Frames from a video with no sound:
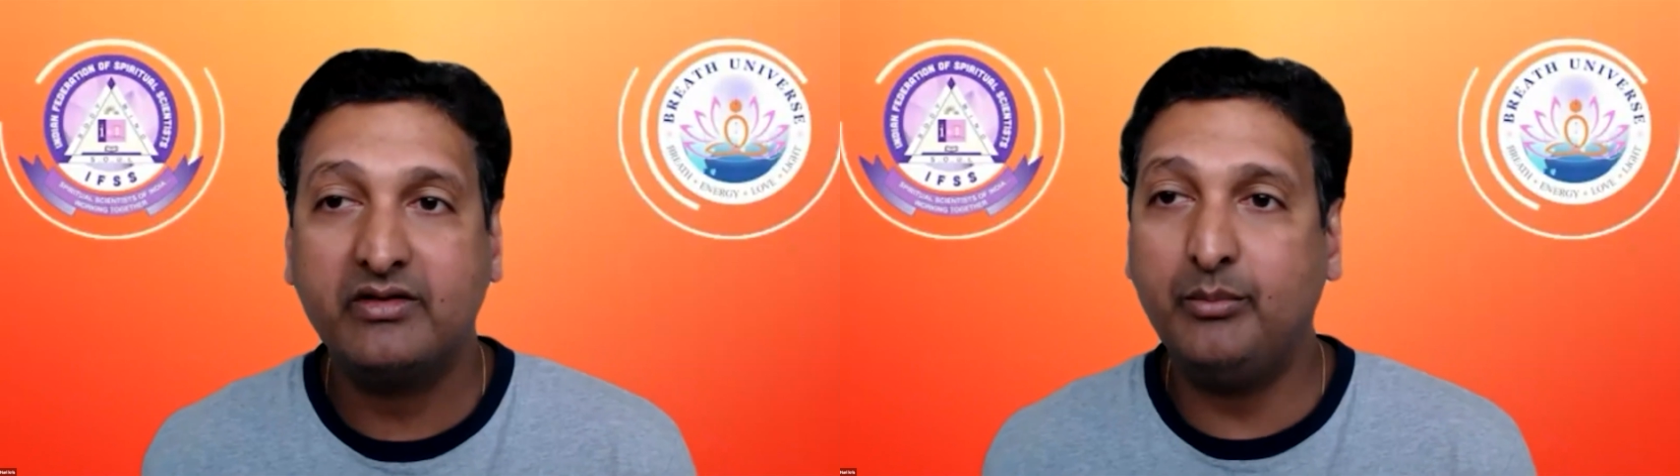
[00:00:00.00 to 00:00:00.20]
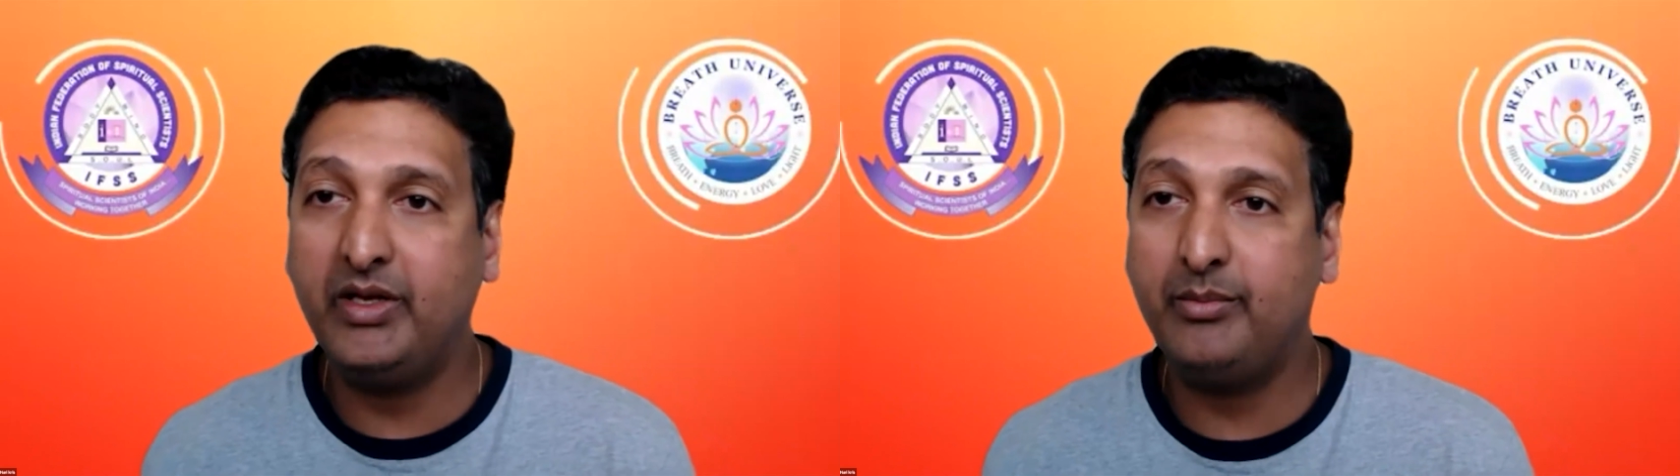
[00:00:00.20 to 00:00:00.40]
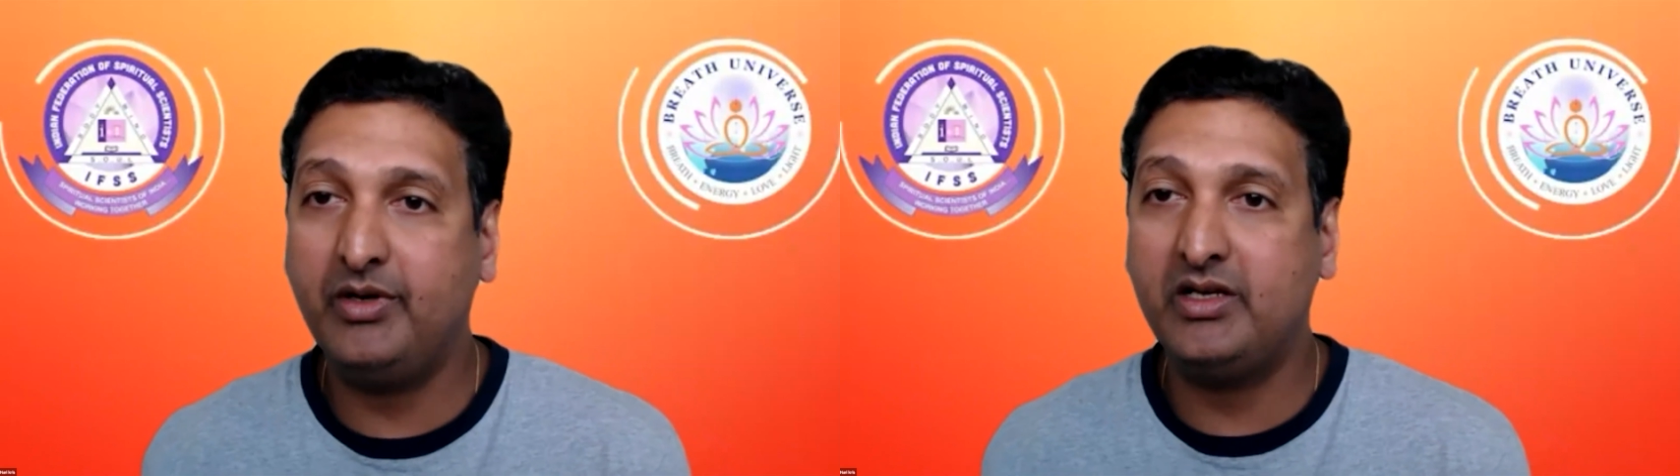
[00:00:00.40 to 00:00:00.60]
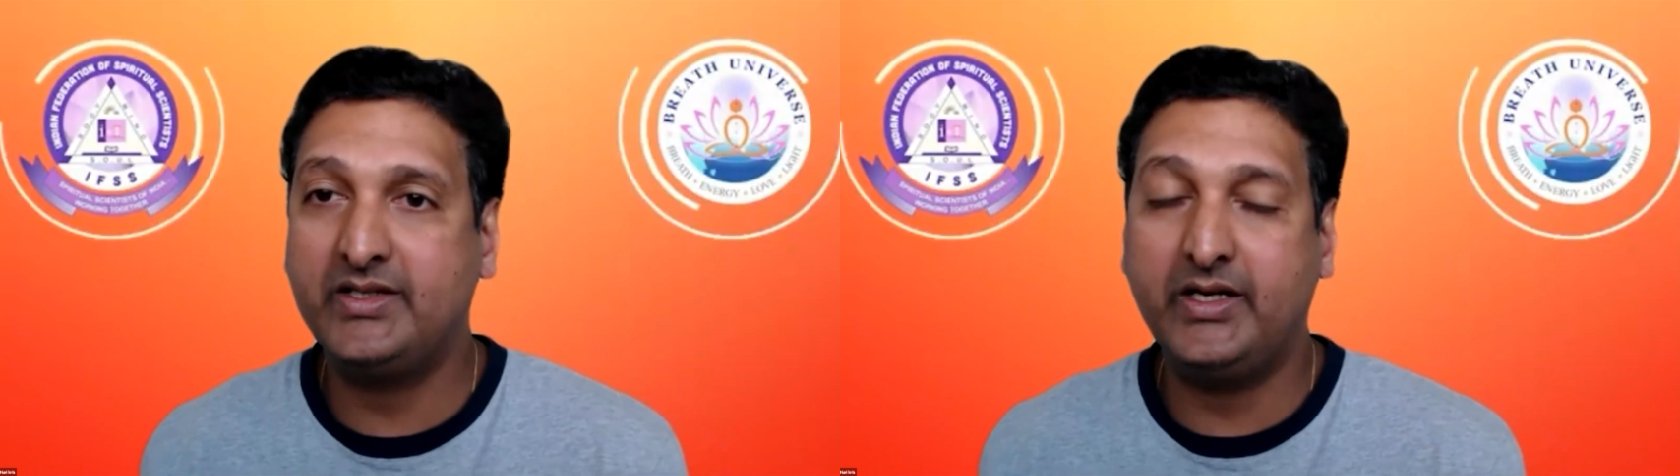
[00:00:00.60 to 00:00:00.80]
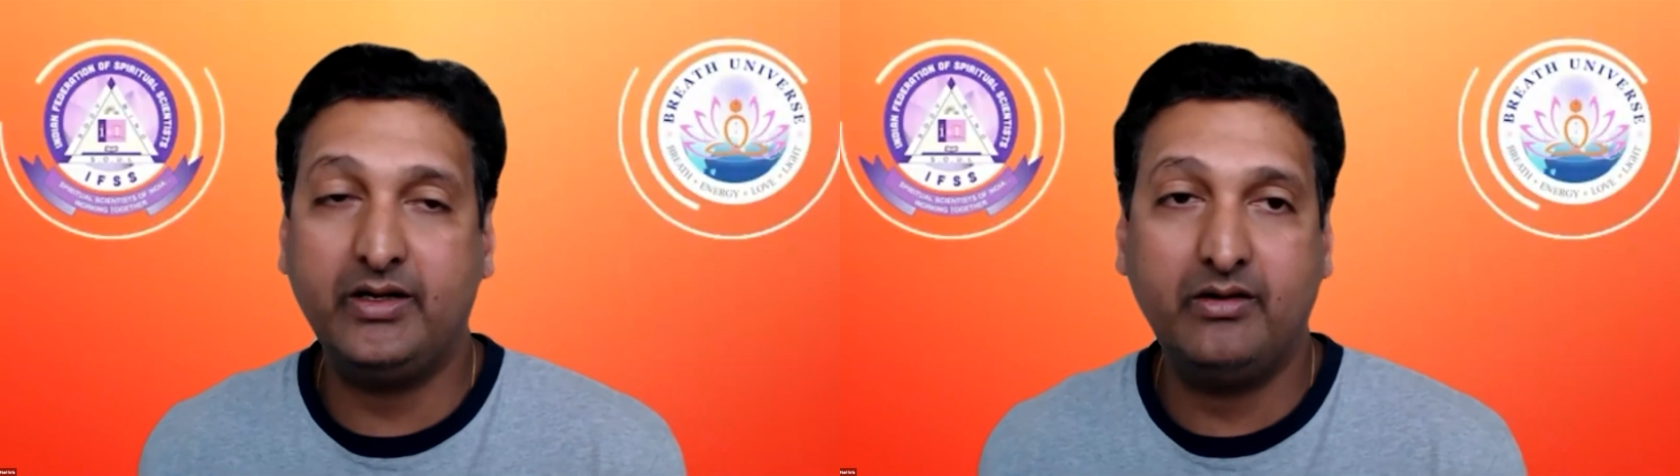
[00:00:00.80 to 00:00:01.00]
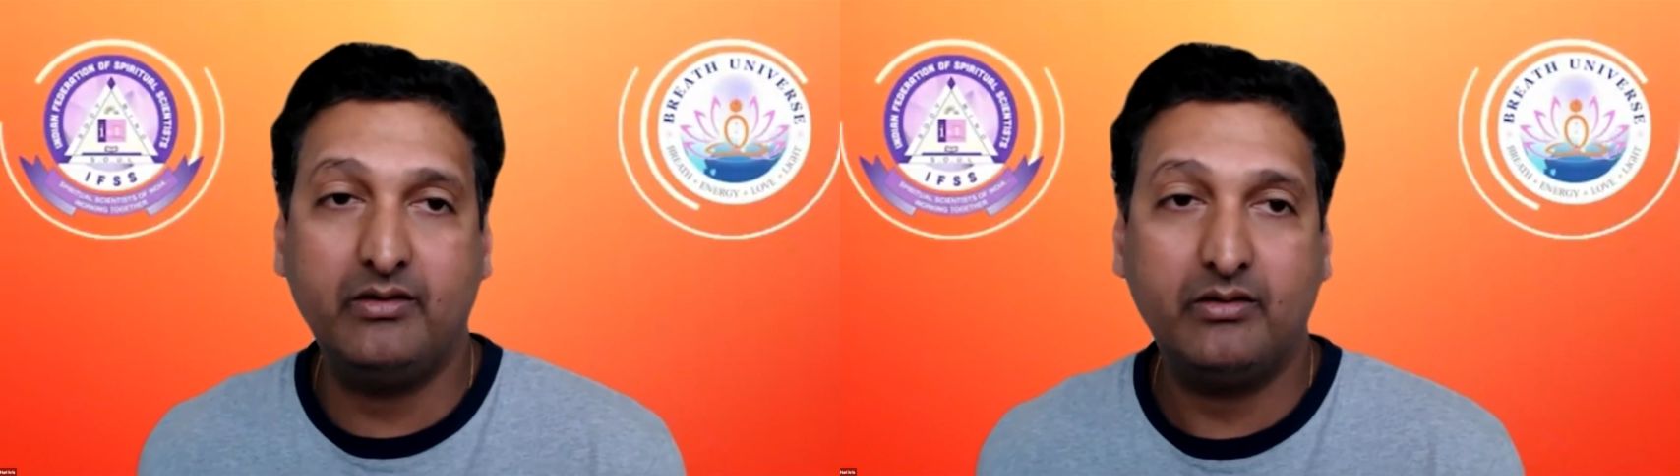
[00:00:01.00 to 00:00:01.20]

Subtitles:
Some people said,